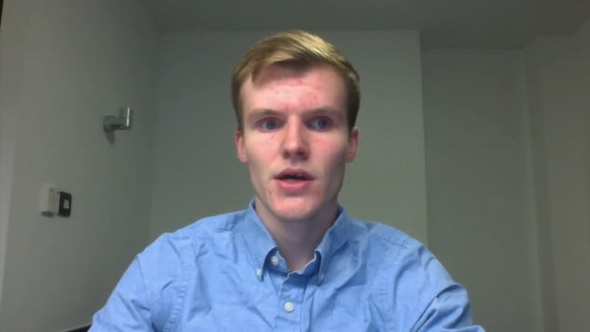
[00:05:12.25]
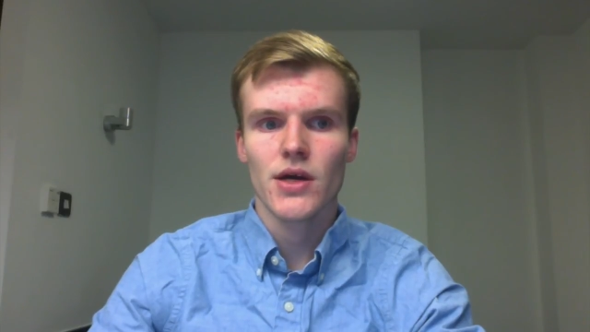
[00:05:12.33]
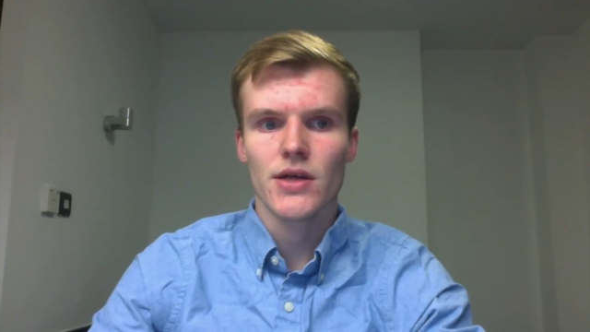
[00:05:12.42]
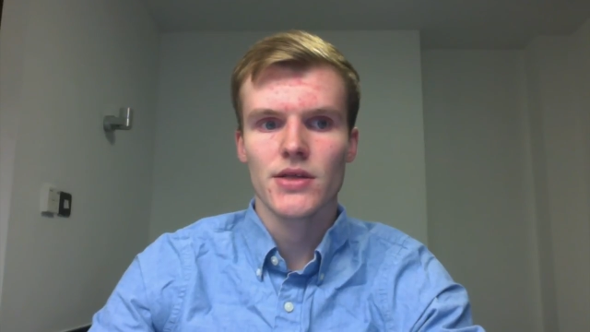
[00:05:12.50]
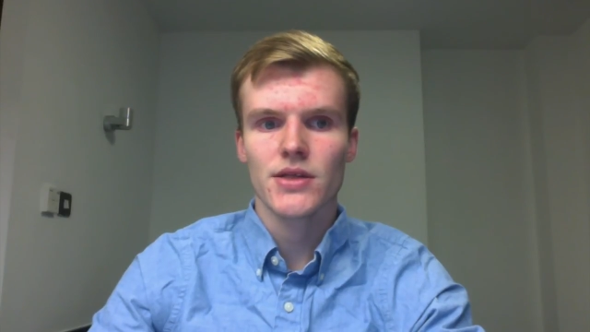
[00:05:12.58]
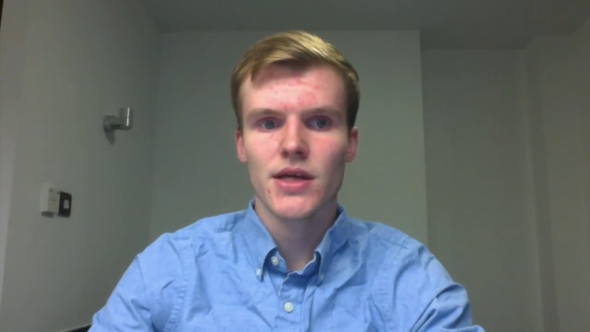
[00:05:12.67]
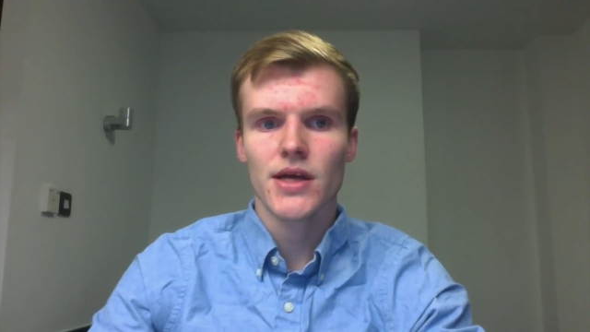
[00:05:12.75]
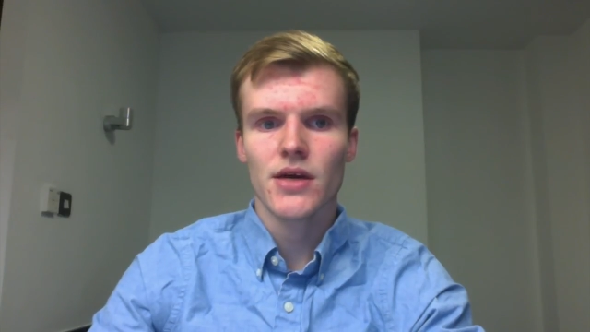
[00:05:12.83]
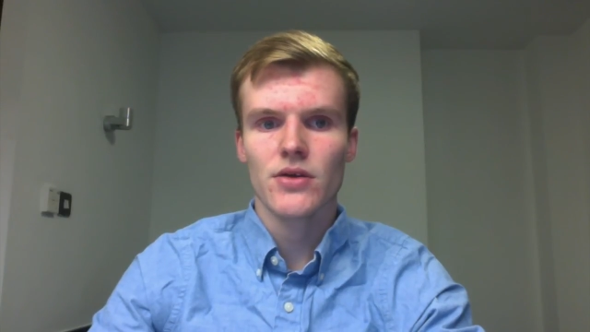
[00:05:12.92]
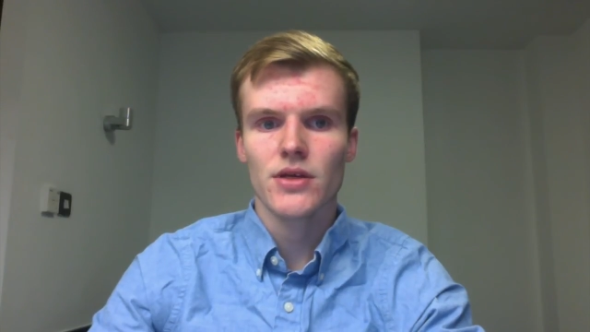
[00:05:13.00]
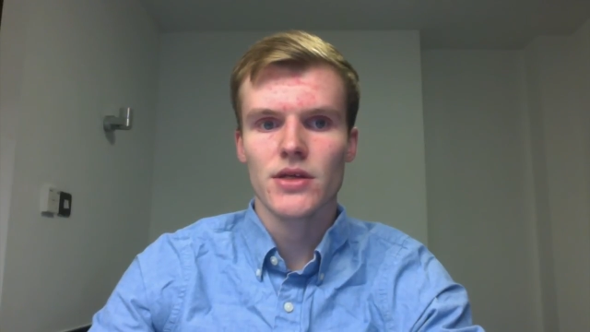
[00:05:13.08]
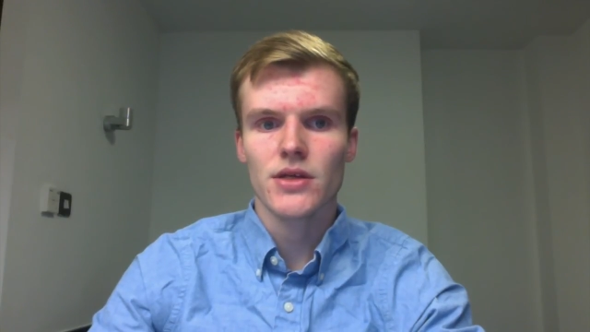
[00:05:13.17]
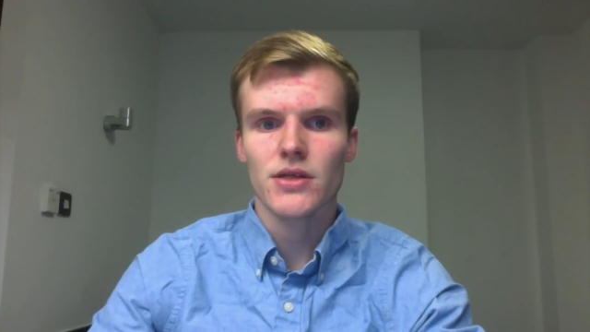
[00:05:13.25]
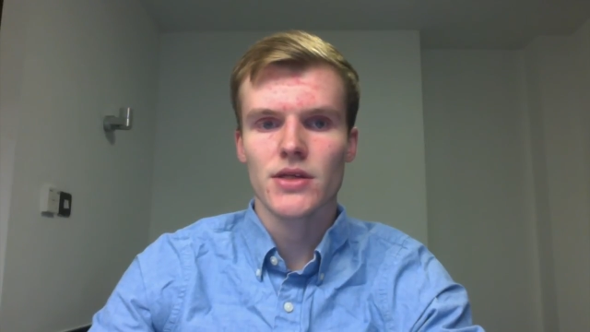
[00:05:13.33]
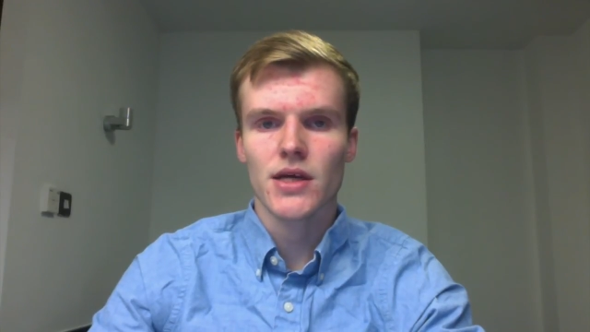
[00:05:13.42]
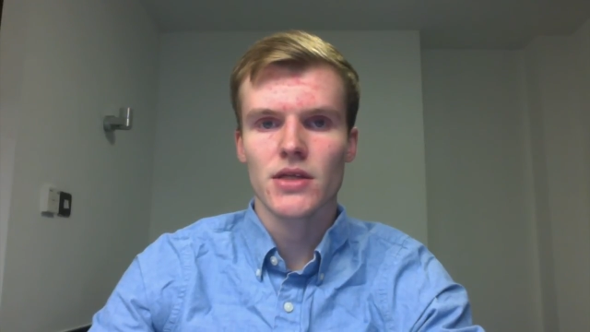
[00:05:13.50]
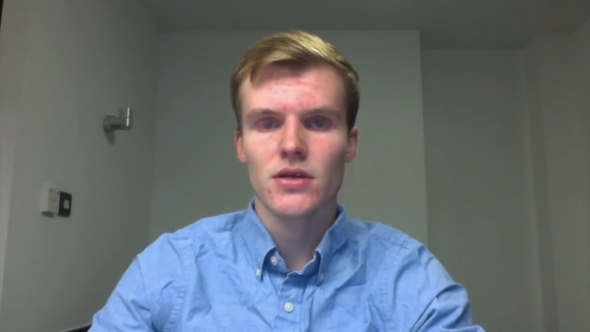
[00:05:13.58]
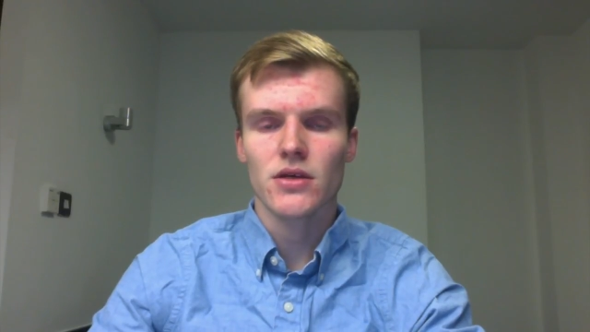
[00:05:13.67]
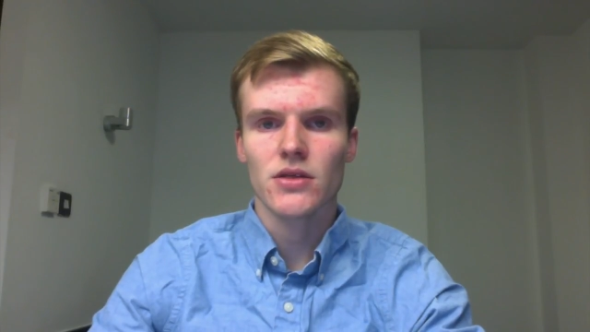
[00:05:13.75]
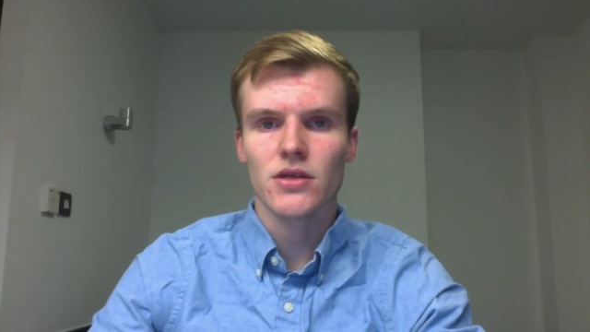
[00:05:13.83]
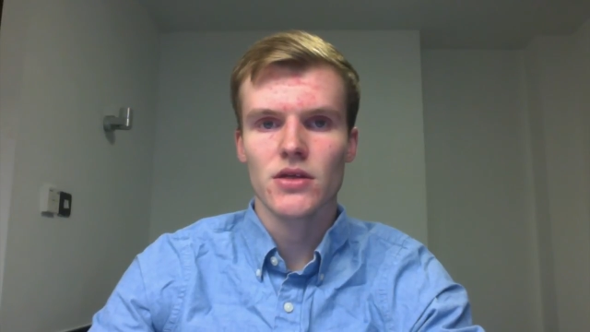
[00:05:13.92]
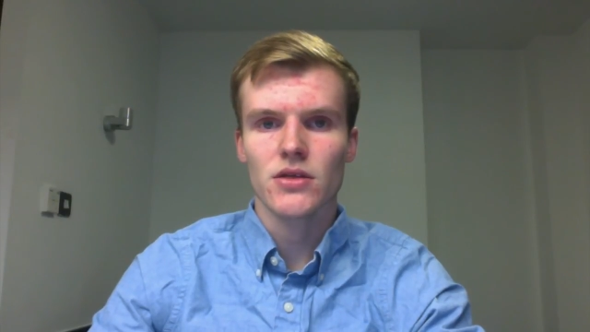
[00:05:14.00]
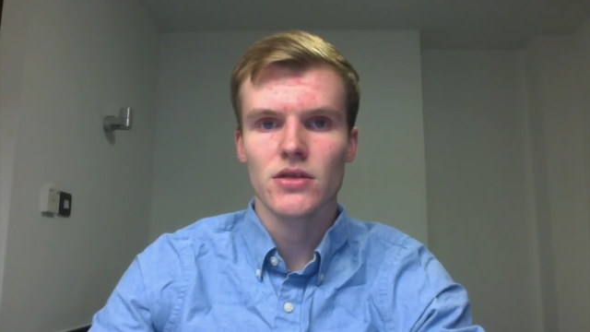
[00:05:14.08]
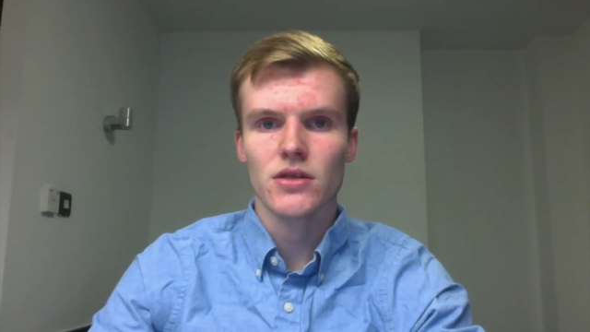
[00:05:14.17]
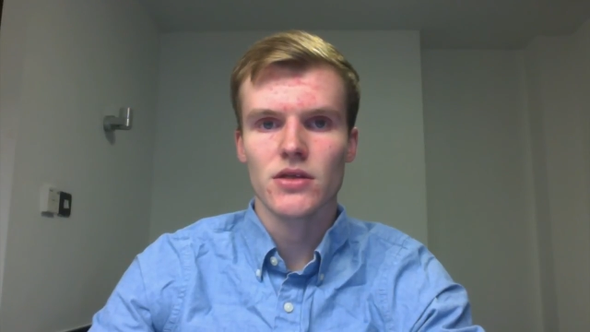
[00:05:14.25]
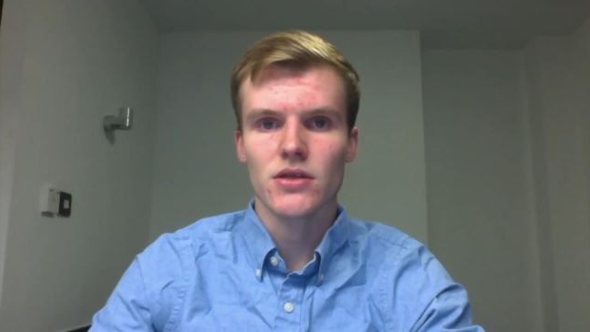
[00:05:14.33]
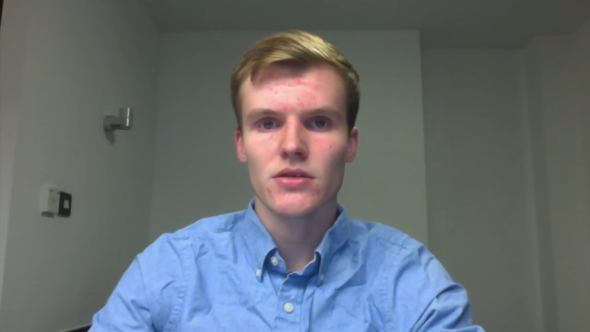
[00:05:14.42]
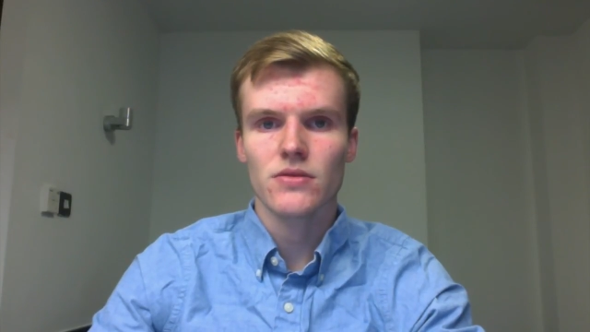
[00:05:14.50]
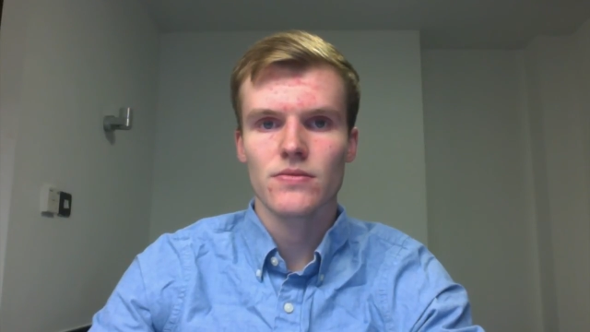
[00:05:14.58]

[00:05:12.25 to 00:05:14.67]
and say how these add to uncertainties.